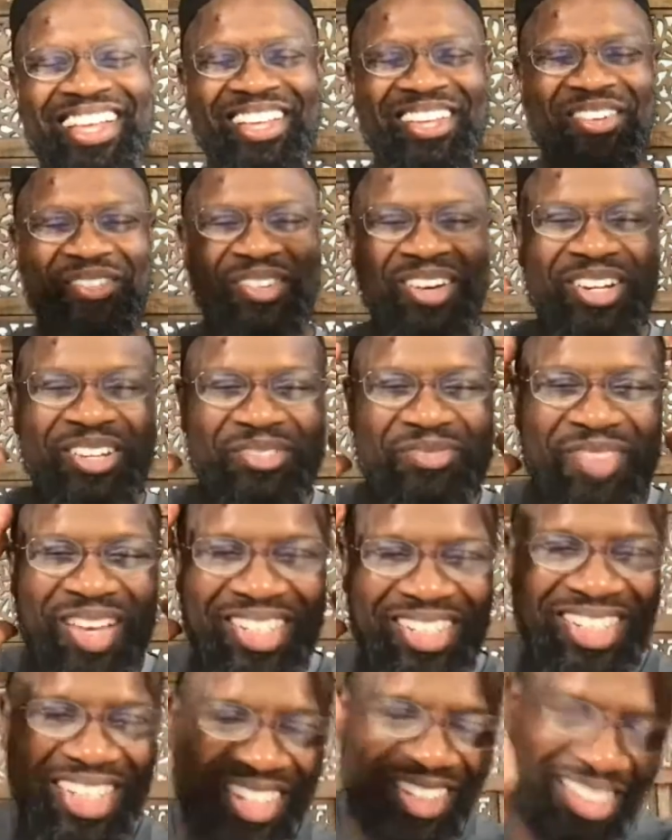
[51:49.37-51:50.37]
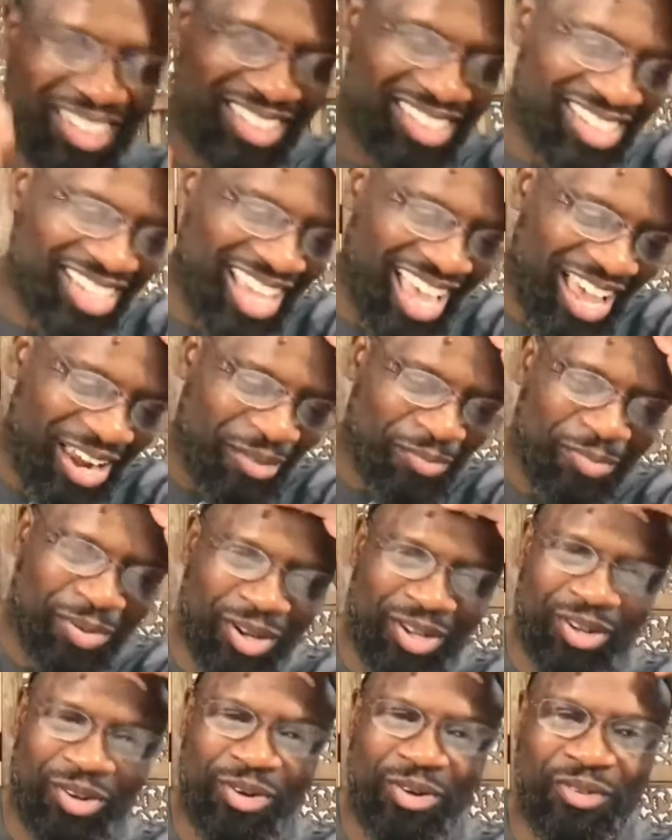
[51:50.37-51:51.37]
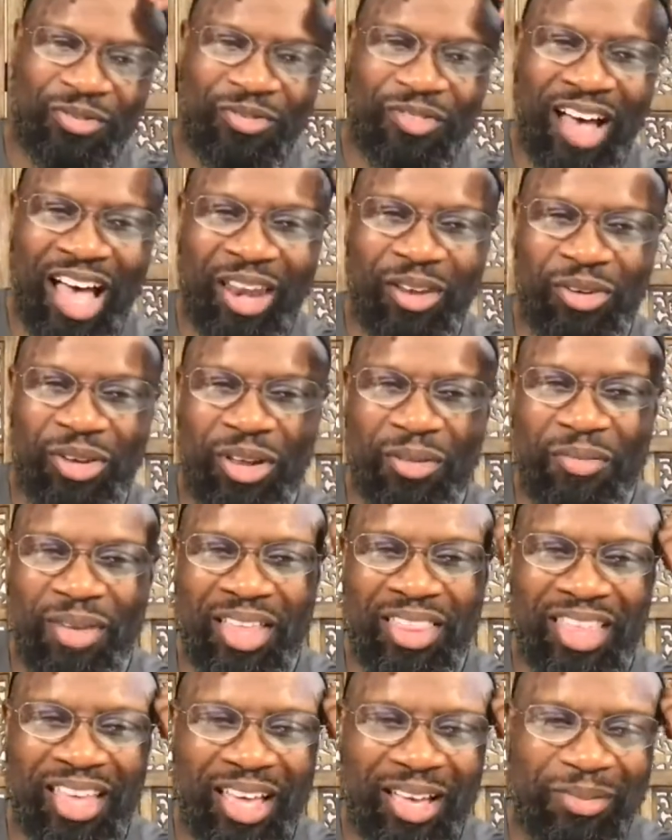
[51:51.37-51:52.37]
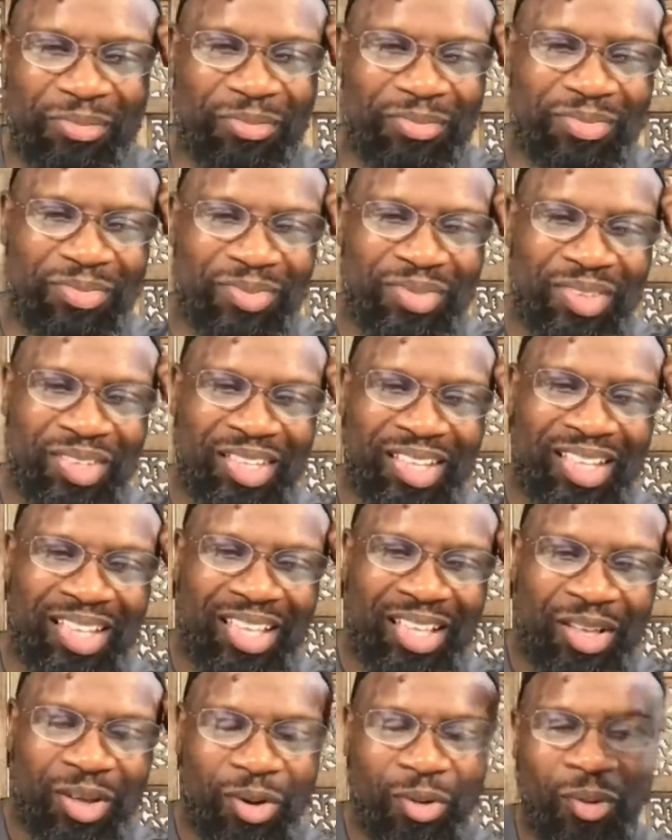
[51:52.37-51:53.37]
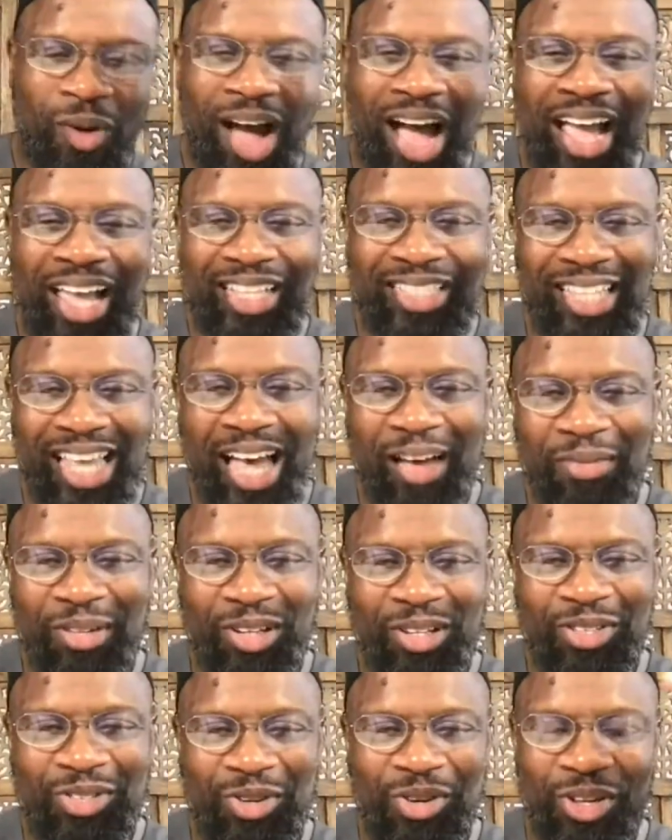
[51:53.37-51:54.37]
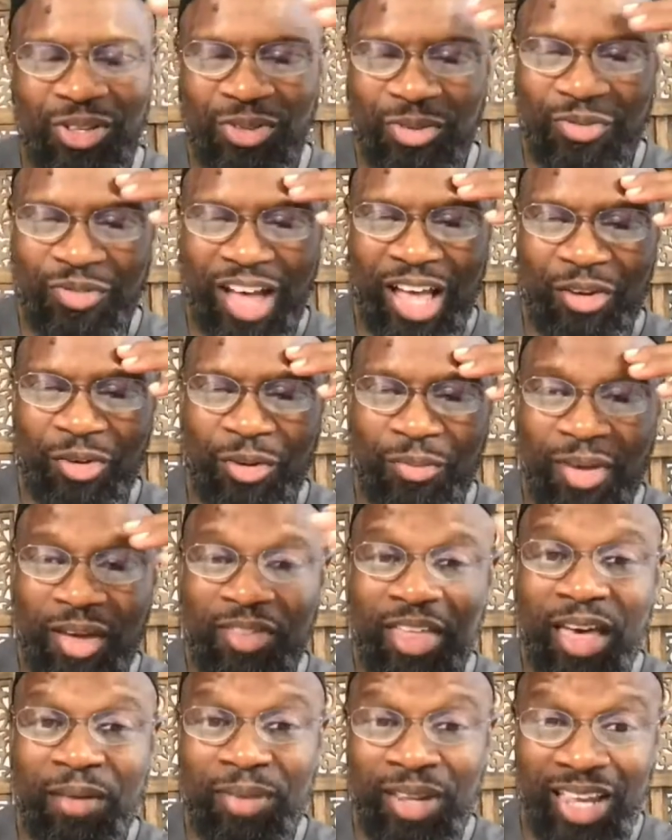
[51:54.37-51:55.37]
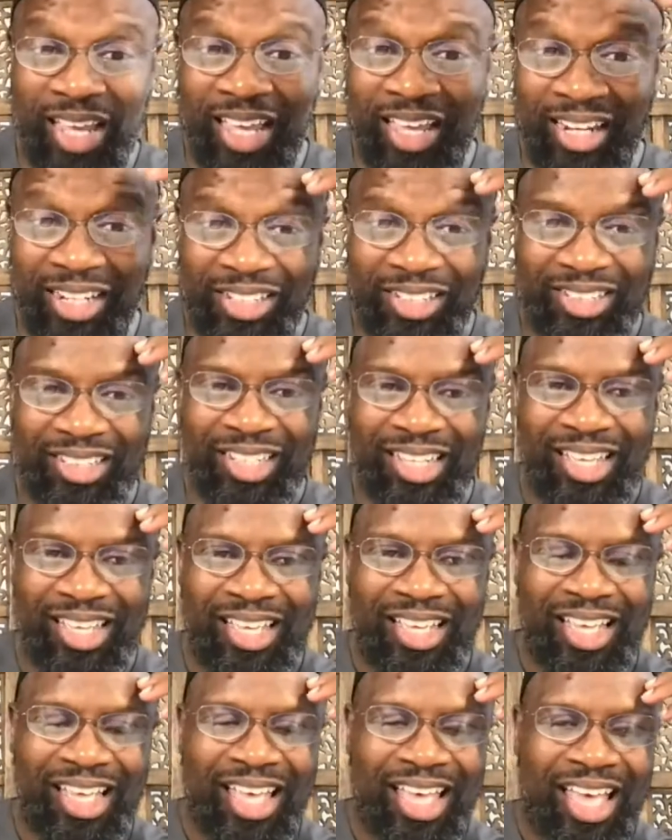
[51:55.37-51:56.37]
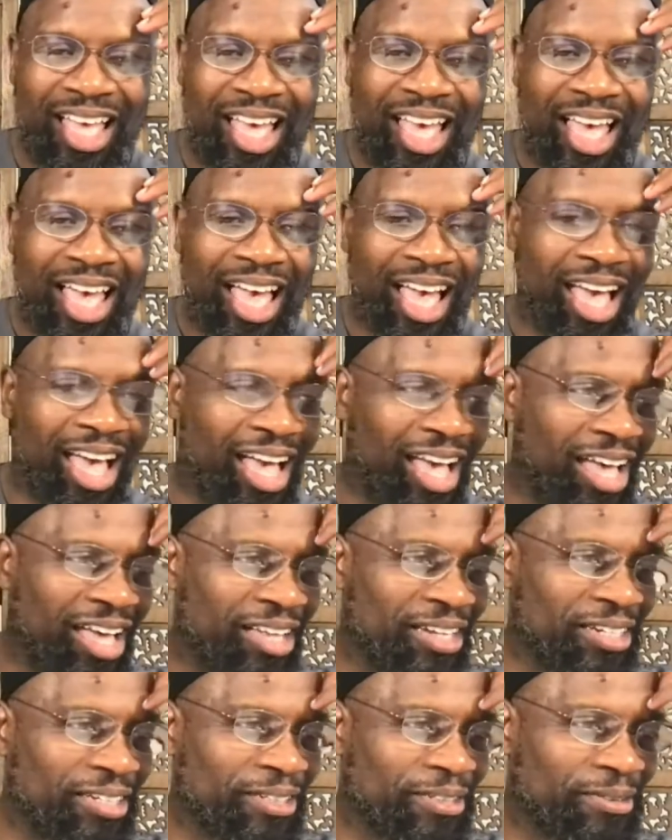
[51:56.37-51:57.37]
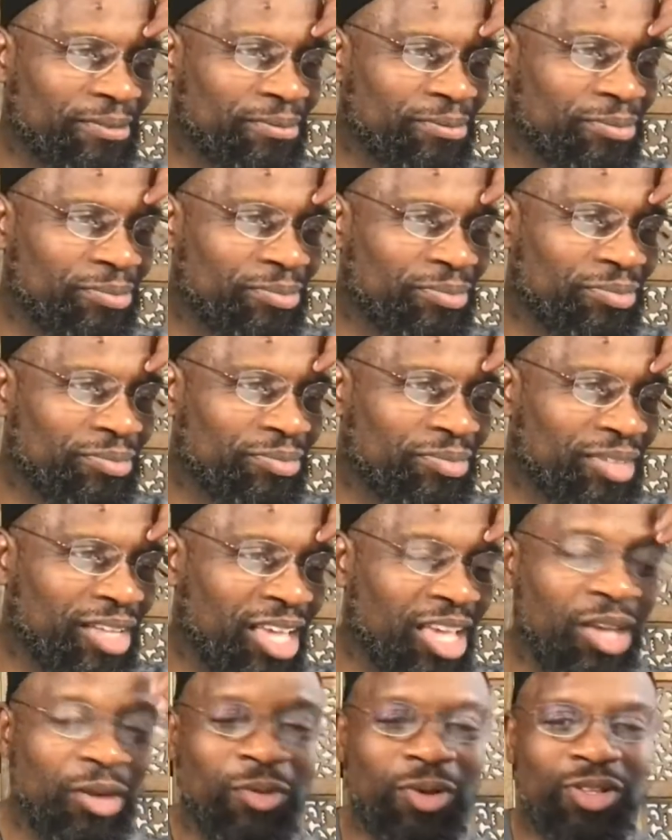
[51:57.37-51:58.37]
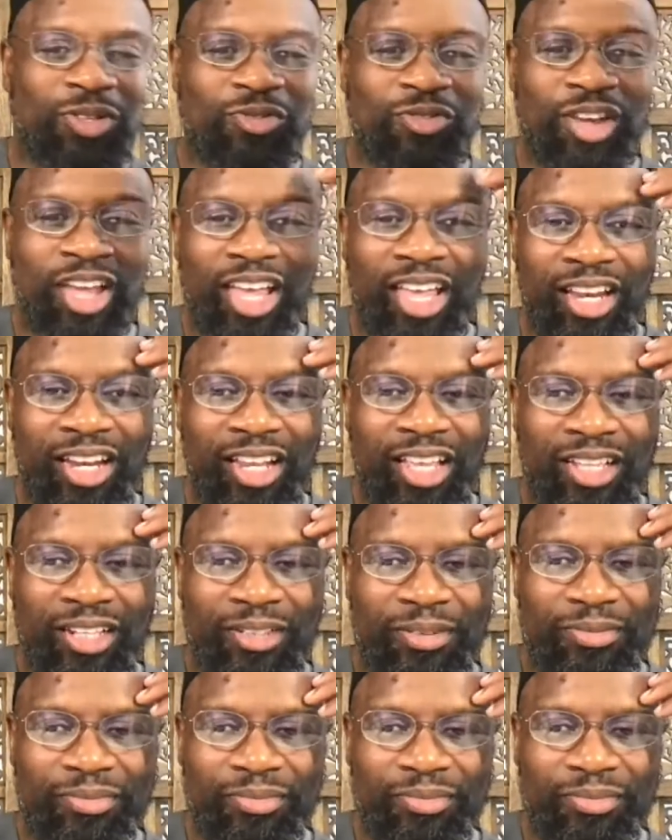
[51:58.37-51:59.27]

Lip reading: One of my teachers, he had a book on following a madhab, why it's obligatory to follow a madhab in English. And he was reading it,